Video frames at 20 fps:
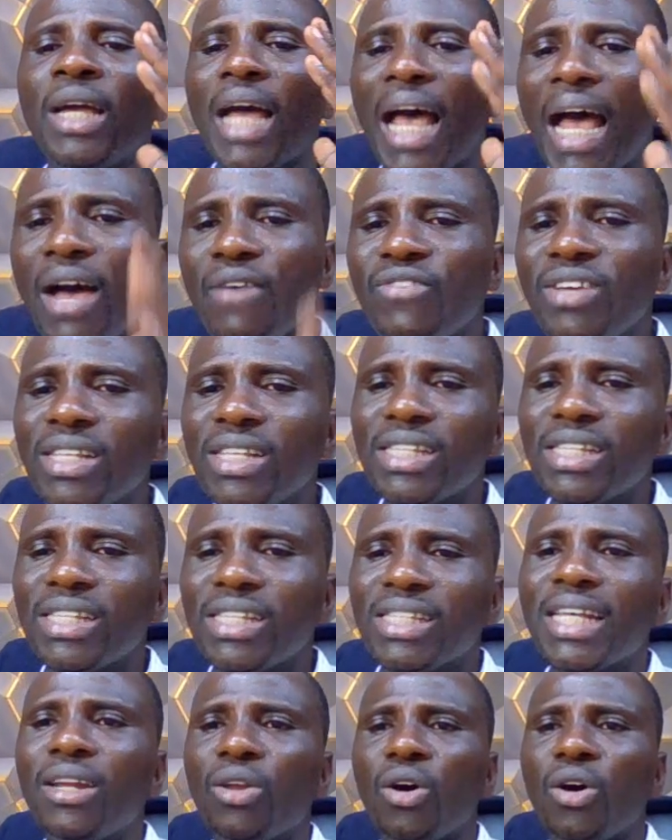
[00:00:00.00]
having
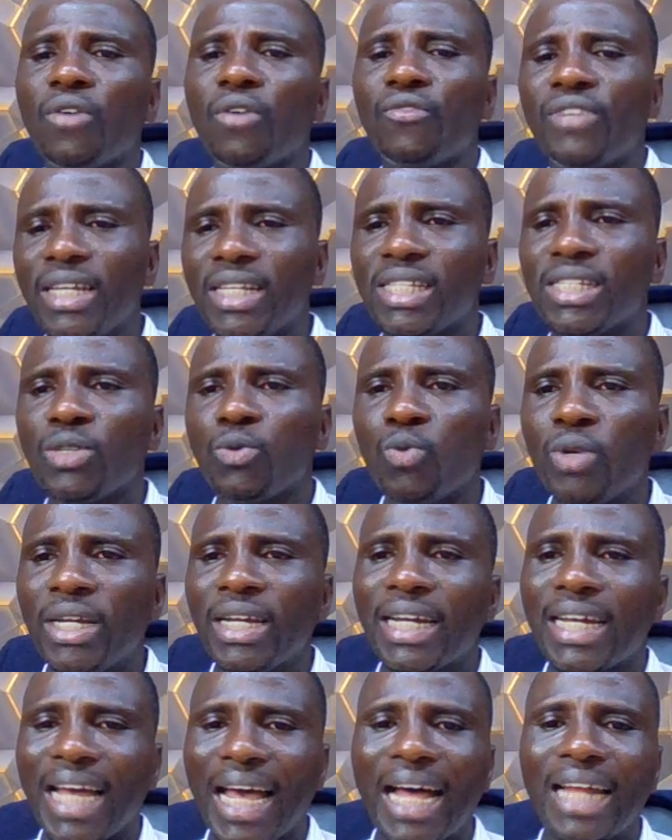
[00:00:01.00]
said all of this,
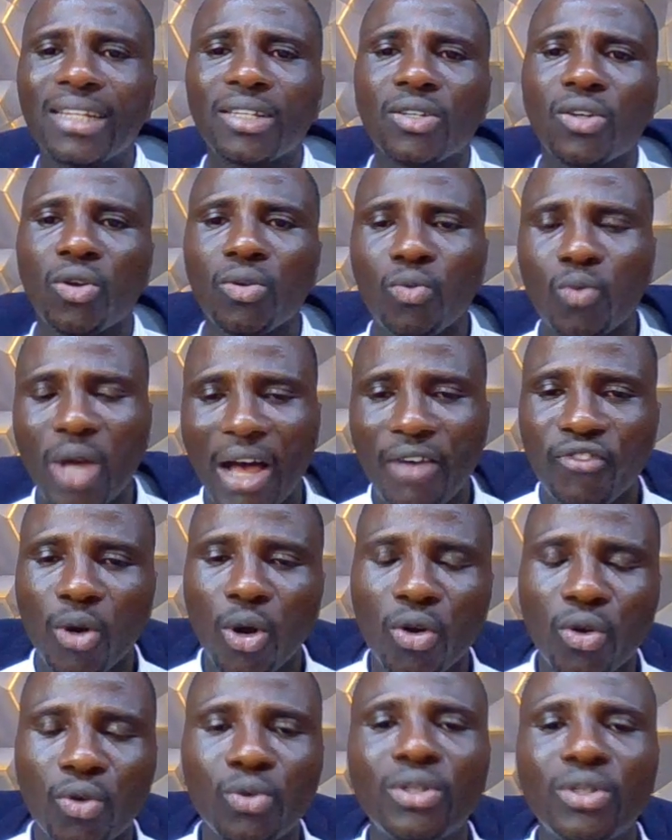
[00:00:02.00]
we have
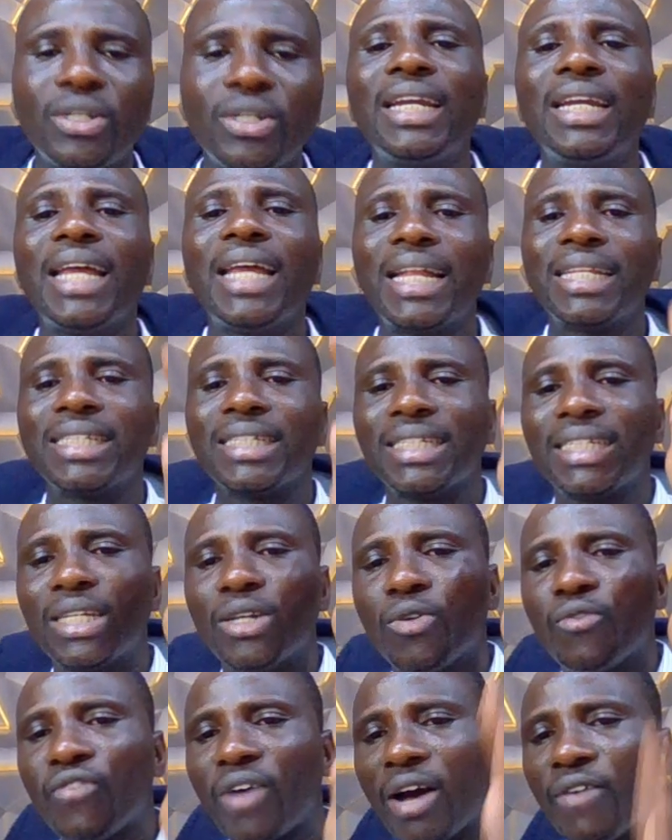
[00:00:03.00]
concluded that the
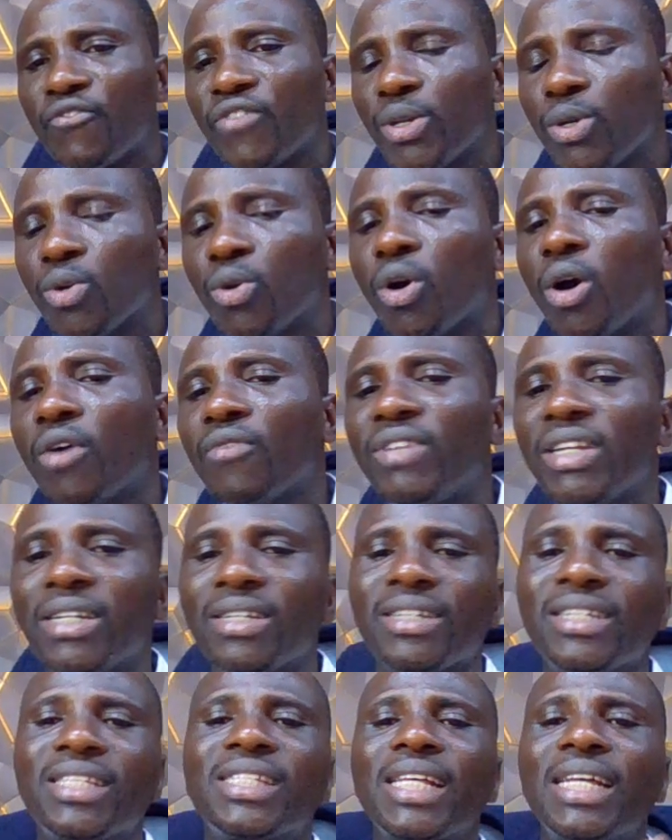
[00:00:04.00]
overview of the
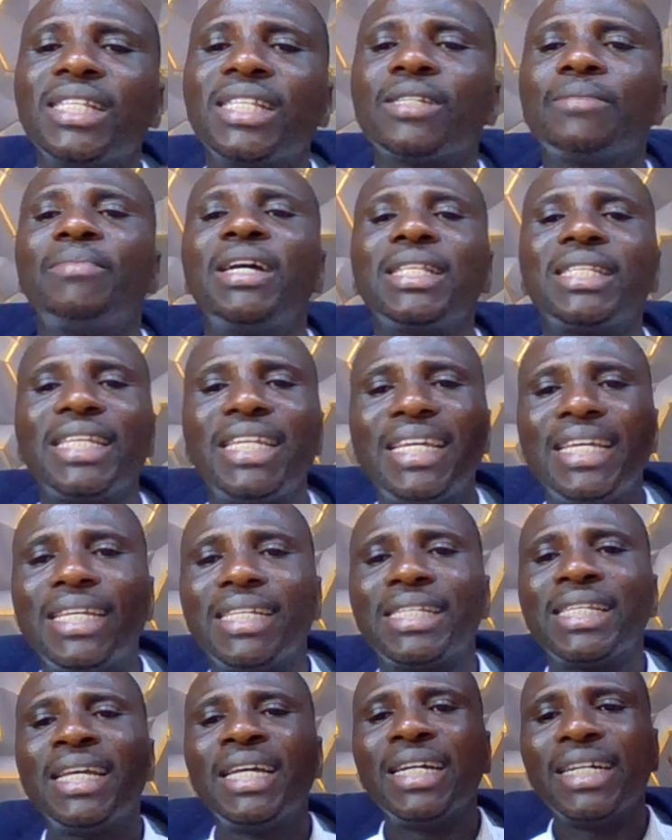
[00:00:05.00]
risk sentiment
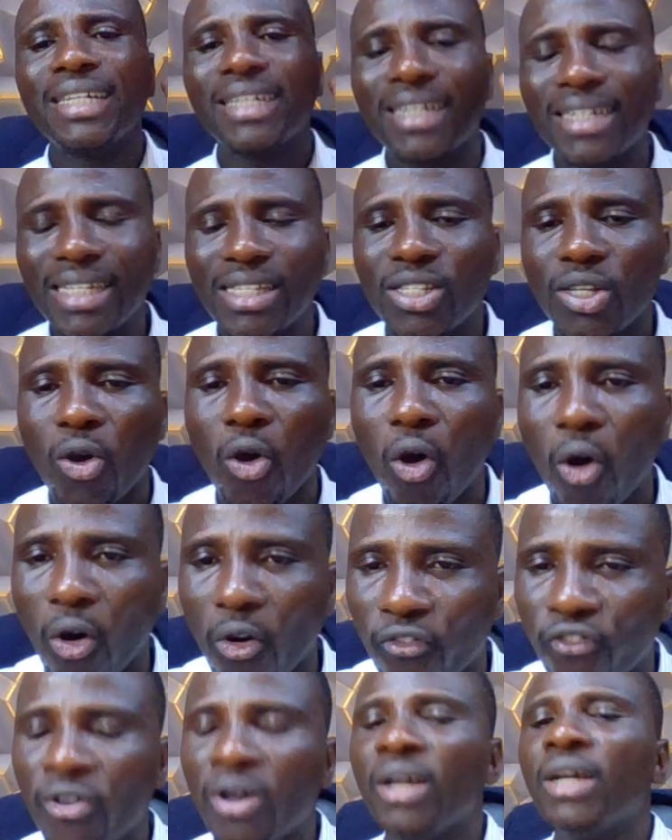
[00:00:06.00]
is risk
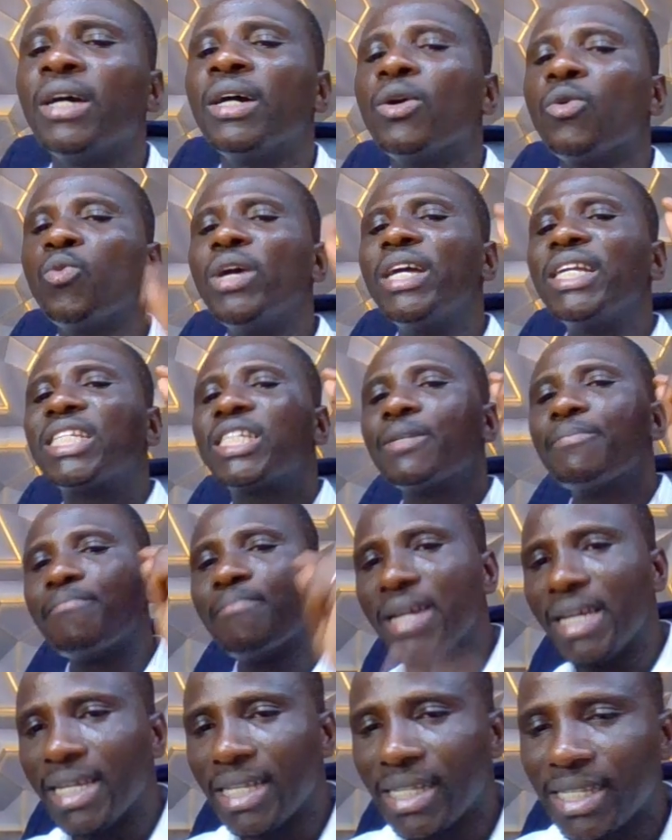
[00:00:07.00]
off, which
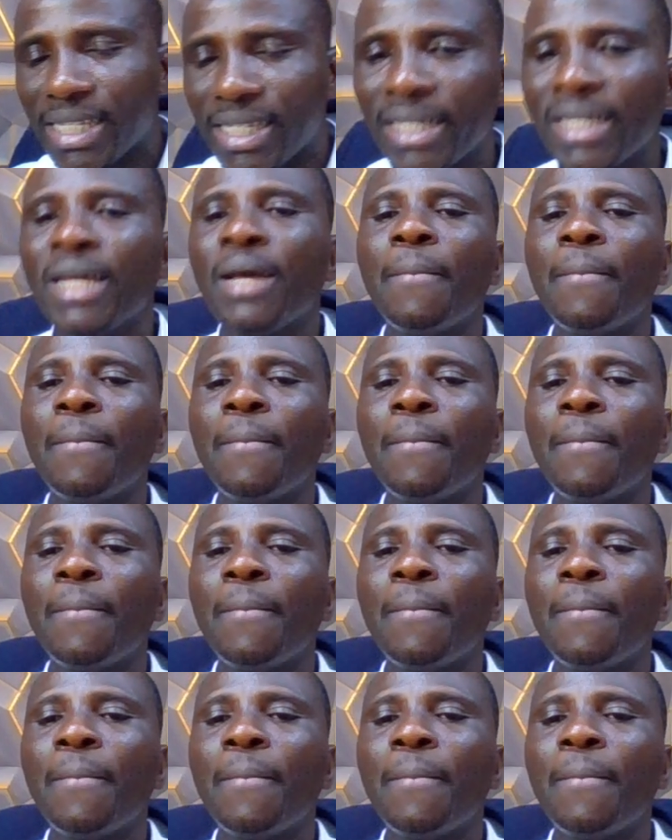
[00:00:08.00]
means